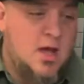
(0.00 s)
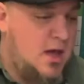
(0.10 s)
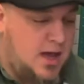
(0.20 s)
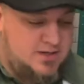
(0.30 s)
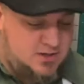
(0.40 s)

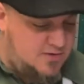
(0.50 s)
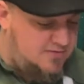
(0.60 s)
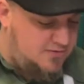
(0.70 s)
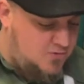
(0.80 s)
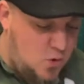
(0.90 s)
It's
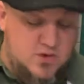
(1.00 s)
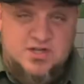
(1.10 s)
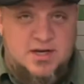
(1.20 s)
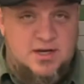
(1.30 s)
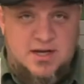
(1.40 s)
of course,
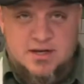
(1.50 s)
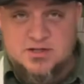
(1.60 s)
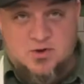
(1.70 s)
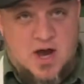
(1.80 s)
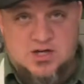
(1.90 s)
Indian
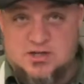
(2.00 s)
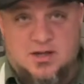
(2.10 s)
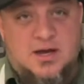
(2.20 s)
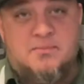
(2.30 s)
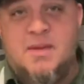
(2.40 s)
extraction,
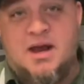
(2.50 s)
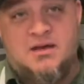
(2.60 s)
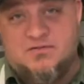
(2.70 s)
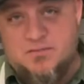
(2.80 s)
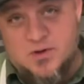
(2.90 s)
like many of
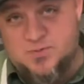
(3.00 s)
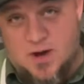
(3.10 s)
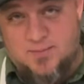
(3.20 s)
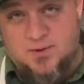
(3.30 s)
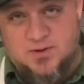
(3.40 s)
the most
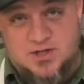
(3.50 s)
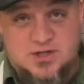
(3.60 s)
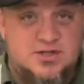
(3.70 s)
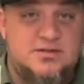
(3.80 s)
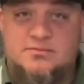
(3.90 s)
popular
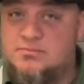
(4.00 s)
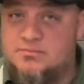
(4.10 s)
dishes in